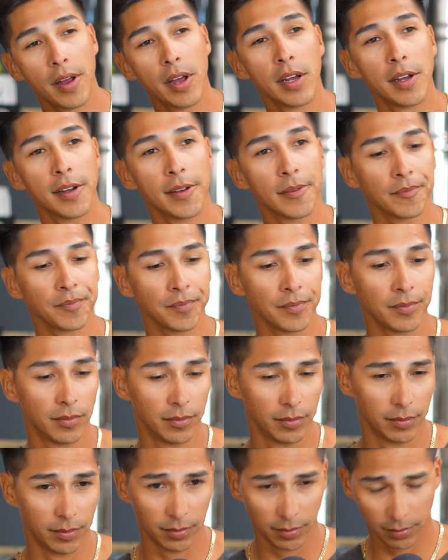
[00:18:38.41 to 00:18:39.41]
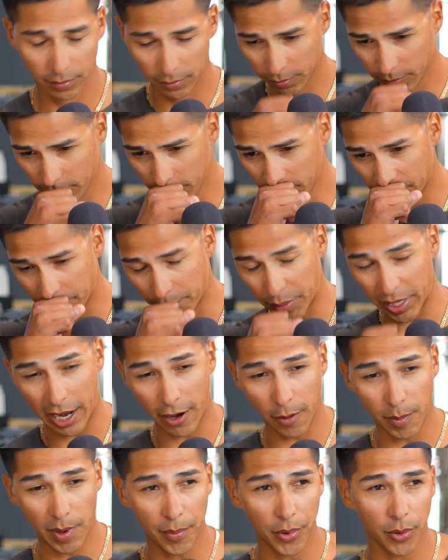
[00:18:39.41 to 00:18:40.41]
But I
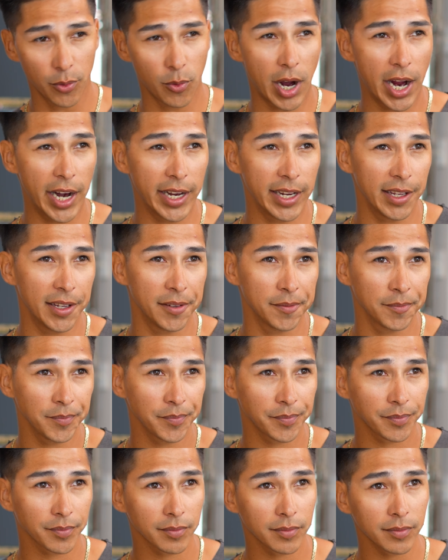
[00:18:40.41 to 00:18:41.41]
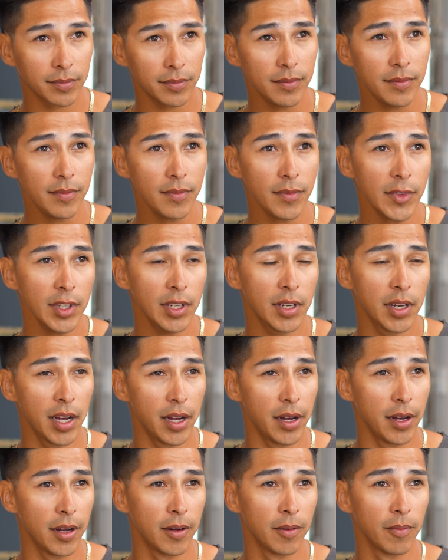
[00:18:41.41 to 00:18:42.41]
remember Whitey,
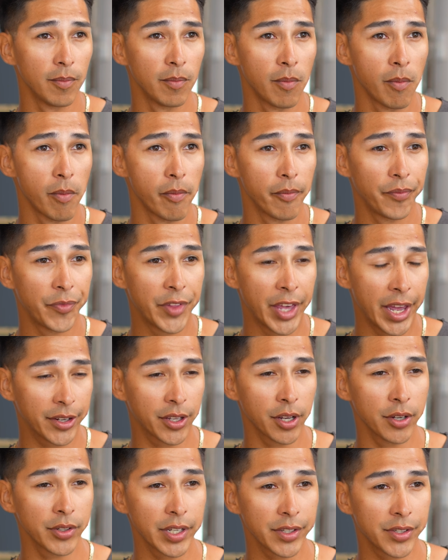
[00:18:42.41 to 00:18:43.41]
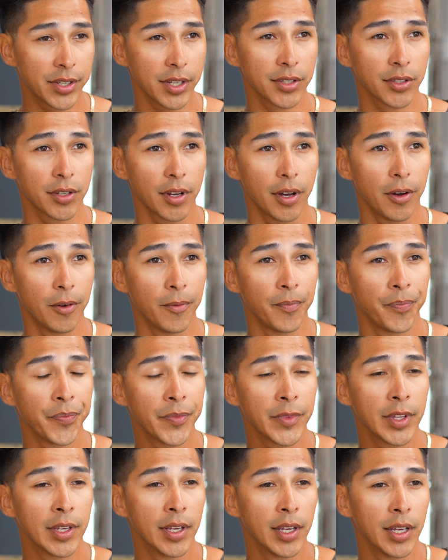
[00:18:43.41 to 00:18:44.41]
the head coach at Cisco,
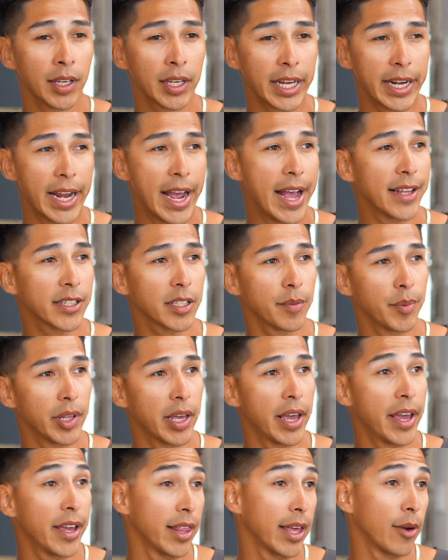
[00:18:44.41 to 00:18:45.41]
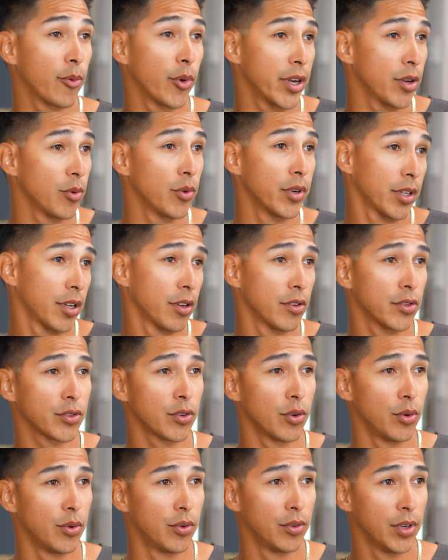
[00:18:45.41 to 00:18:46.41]
kind of asking me like, hey, like, where do you want to go to
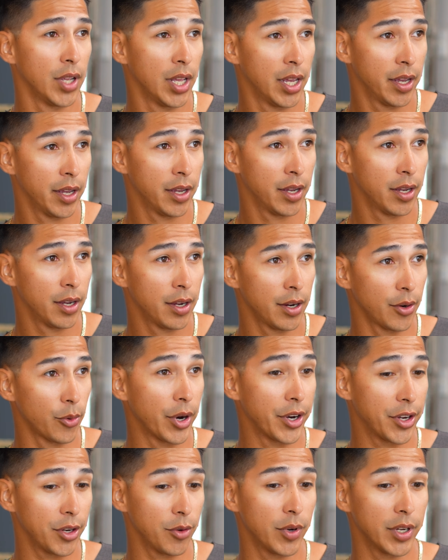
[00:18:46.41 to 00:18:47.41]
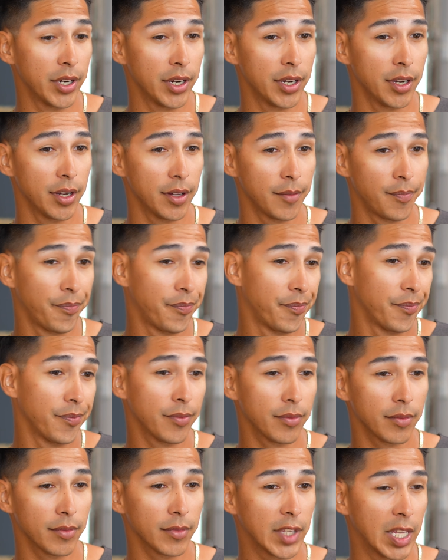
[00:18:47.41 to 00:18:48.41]
school? Or where do you want to,
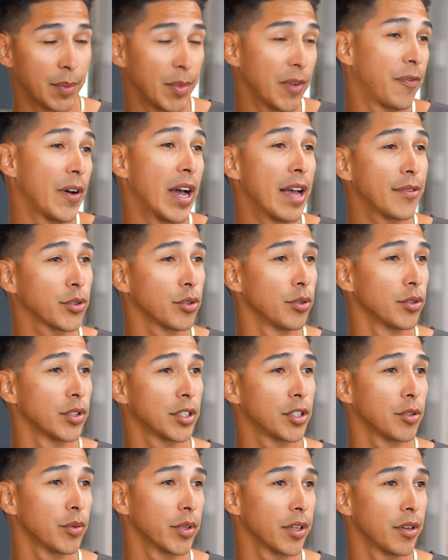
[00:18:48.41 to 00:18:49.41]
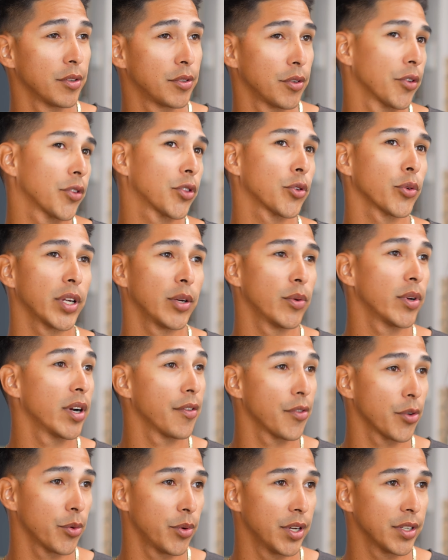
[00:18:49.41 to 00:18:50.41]
give me 5 schools that you want to go to, or 3,
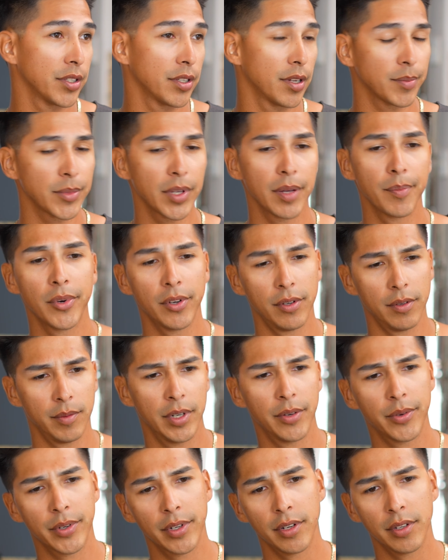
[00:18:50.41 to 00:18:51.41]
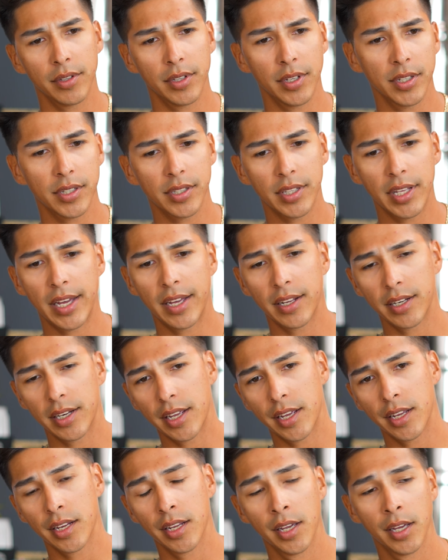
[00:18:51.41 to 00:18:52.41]
whatever it was. You know, I'm like, boom, here we go, this, that, and
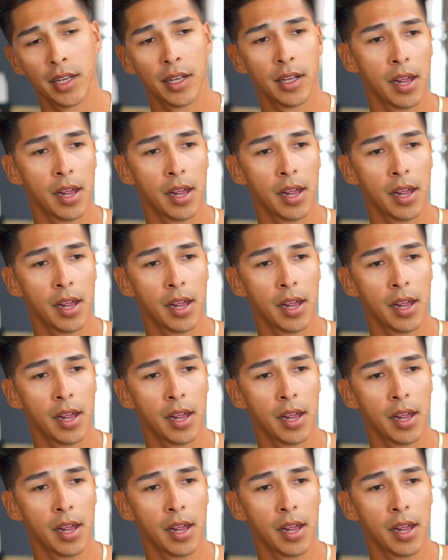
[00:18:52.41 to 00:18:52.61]
that.